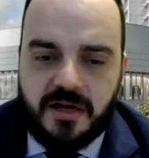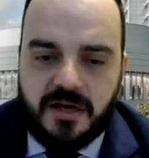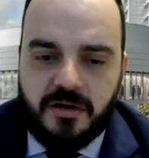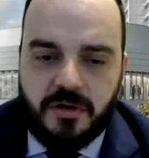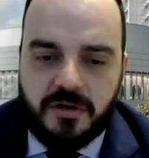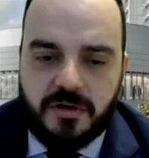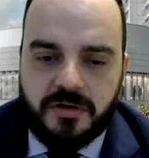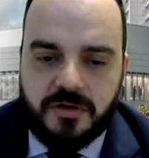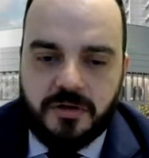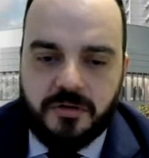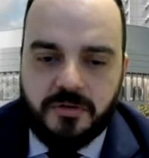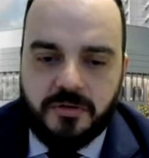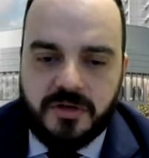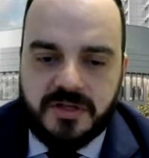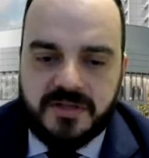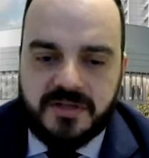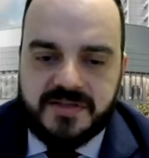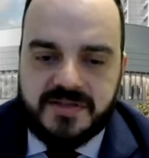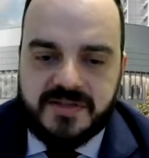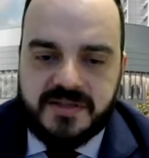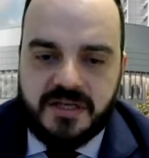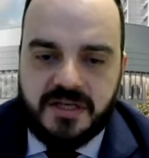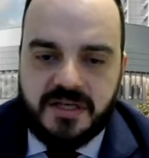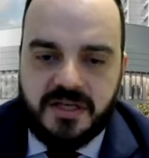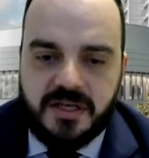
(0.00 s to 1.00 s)
what you can
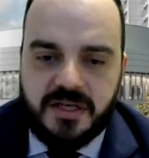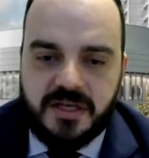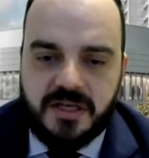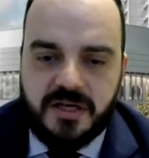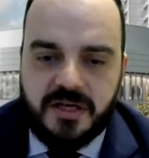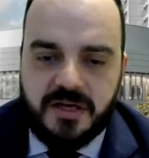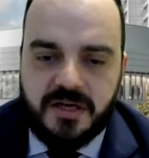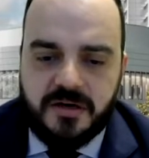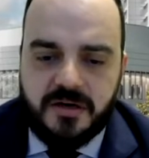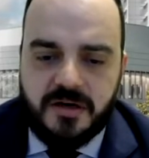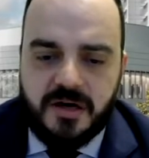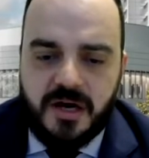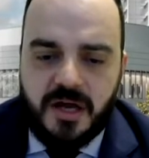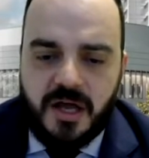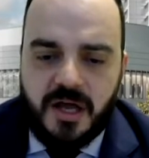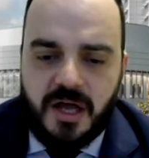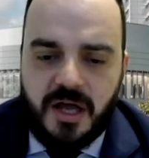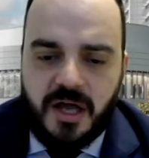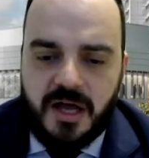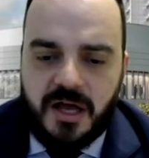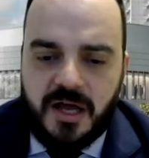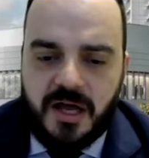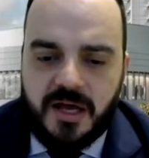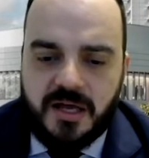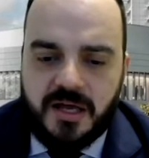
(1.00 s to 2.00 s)
see here,
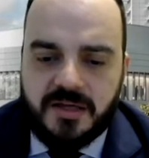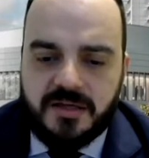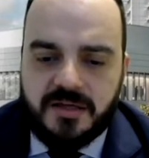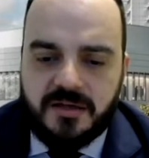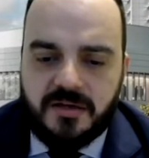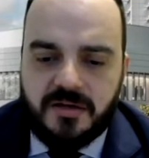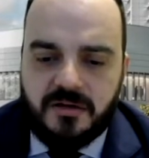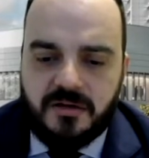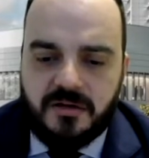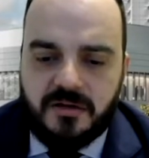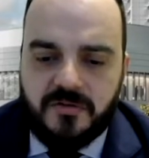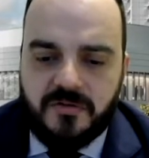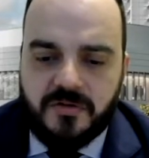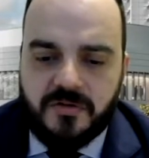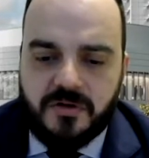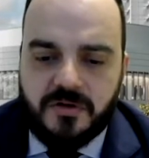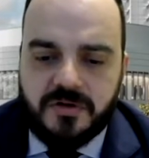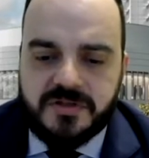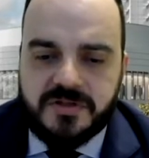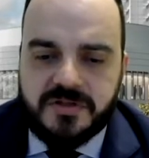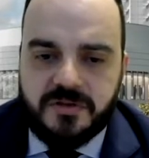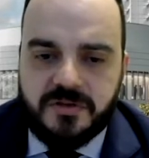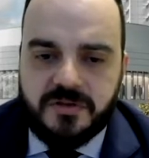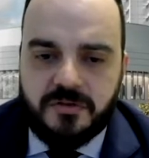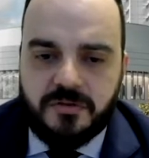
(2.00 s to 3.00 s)
and of
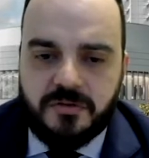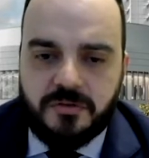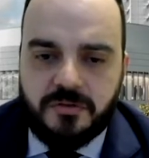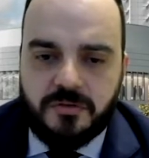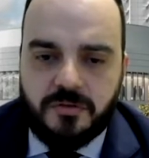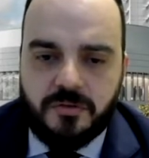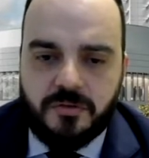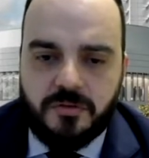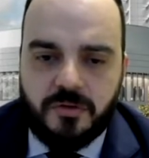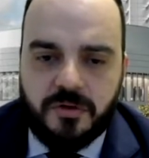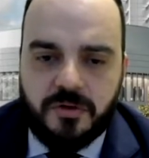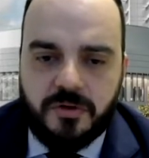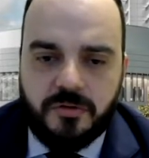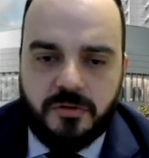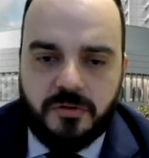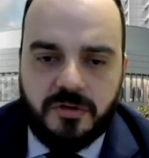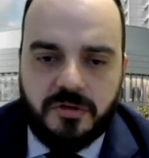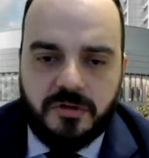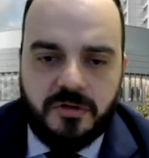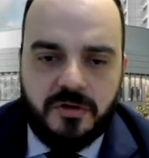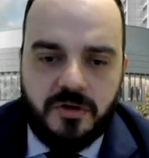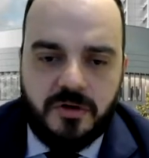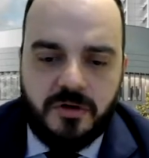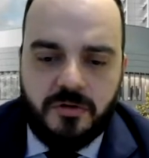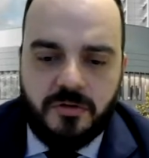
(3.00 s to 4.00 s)
course we will
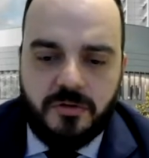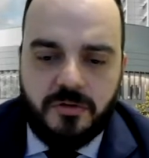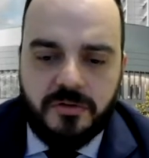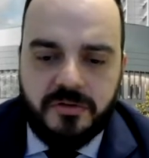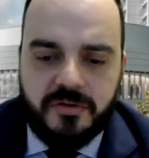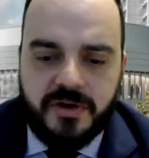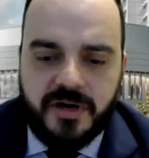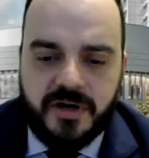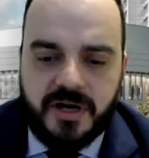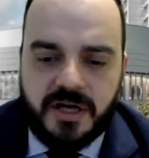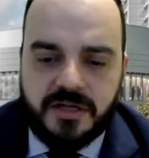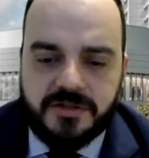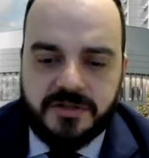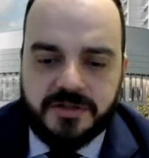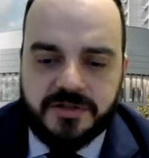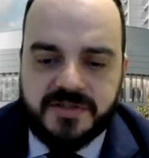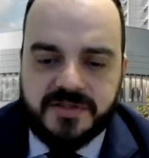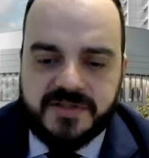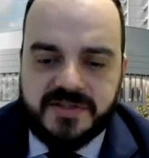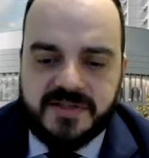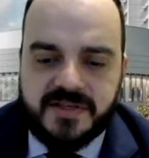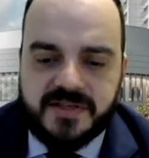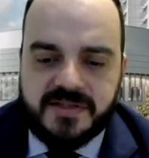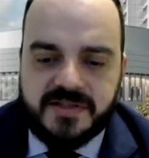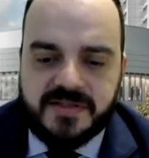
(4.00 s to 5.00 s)
go
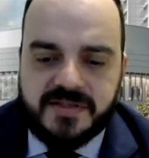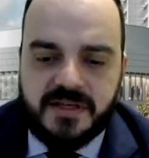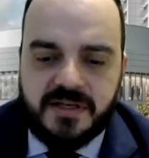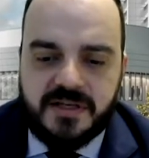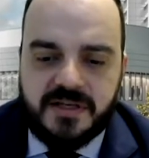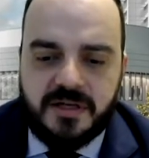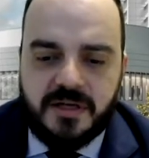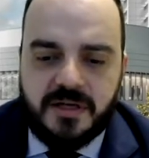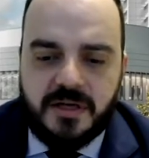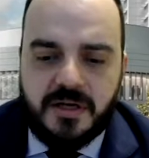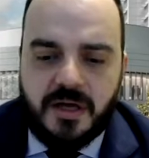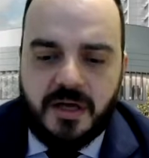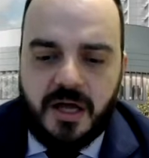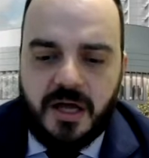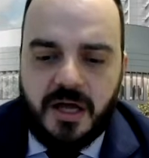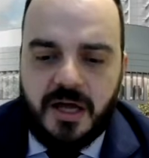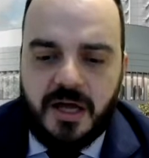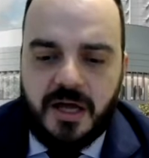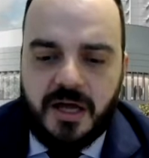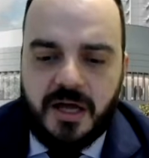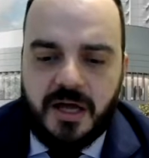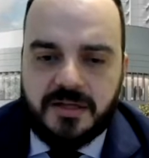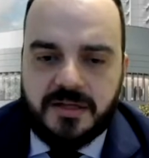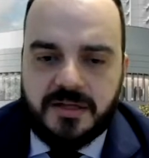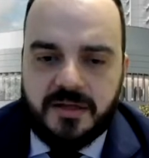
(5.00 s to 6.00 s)
360
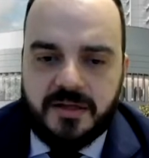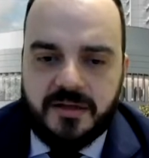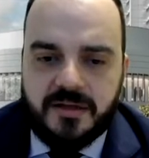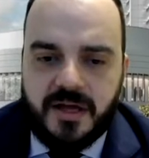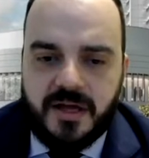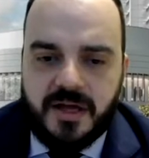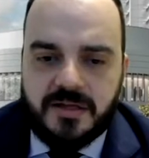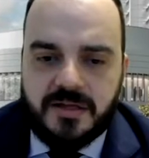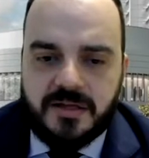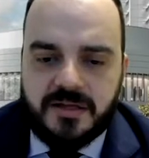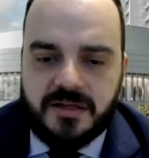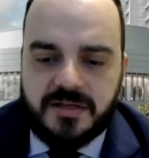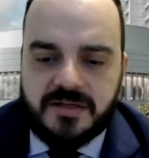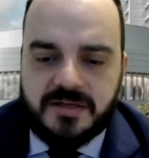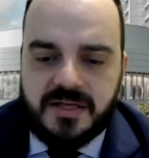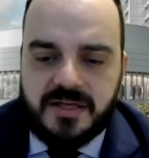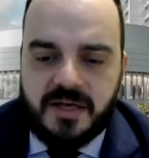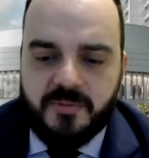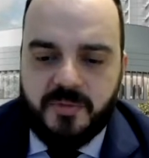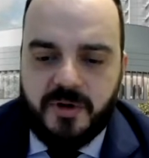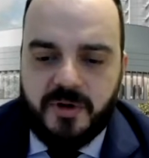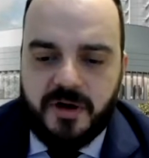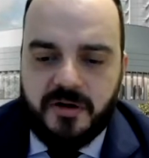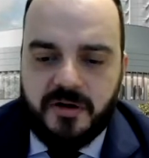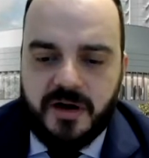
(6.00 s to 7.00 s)
and then
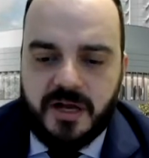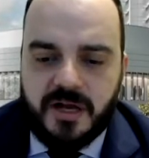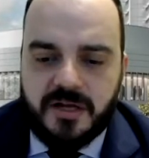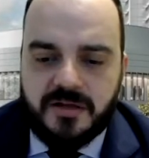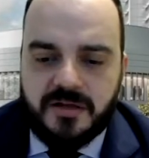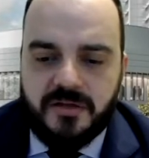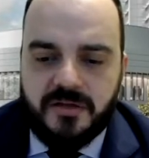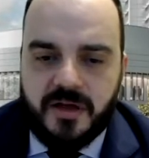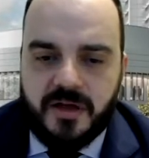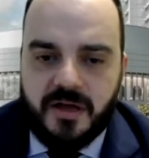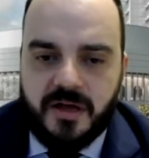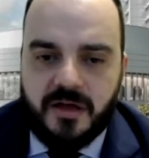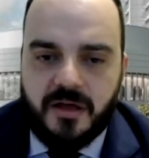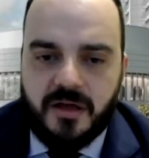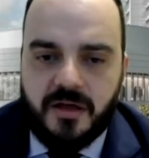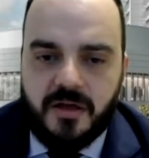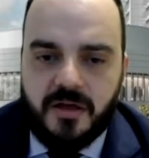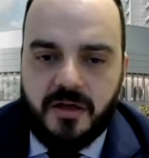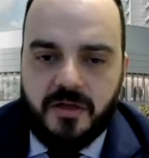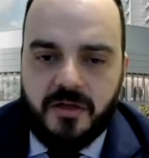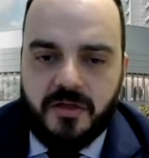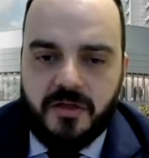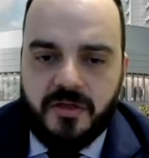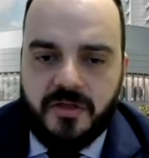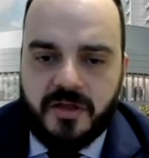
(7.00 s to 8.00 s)
separate
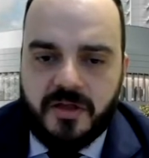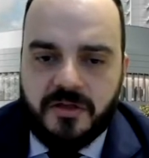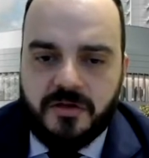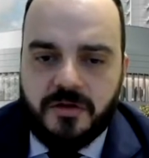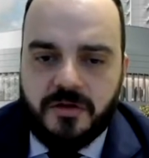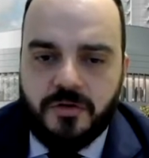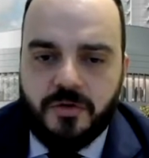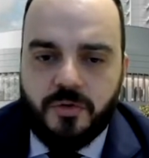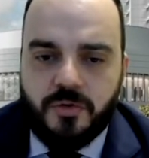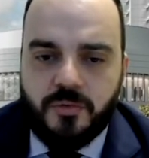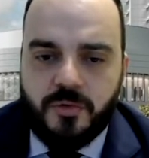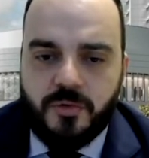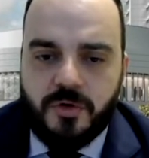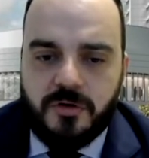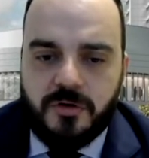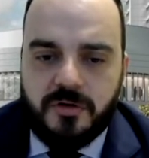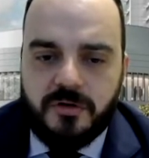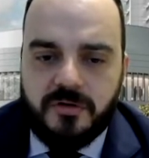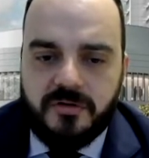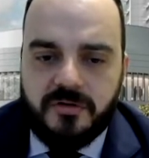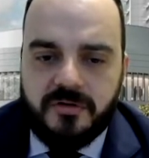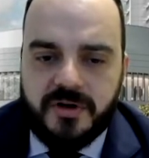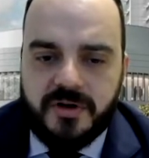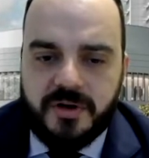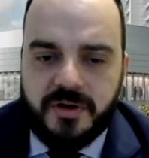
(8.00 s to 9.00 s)
the tumor,
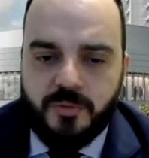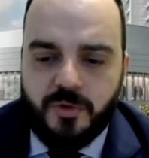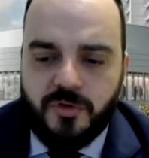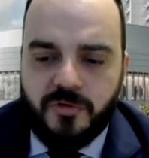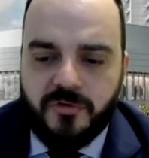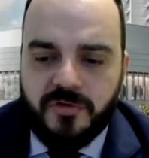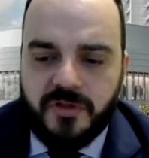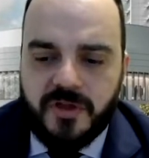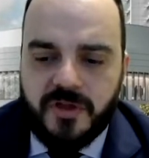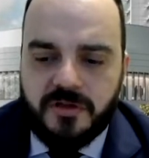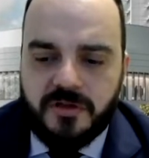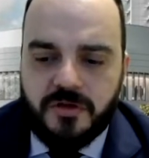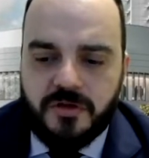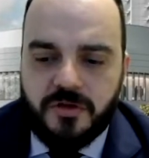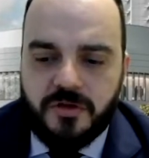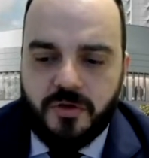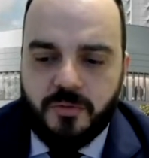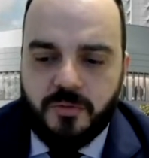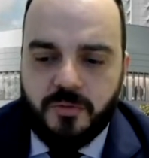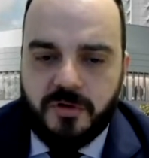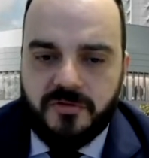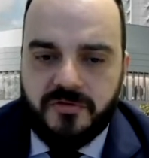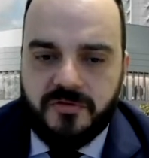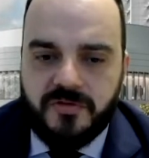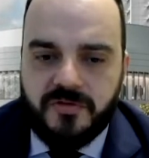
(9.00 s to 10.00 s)
remove the
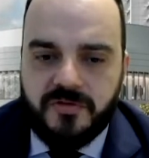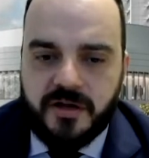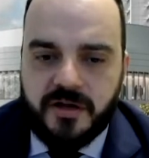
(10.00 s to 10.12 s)
tumor very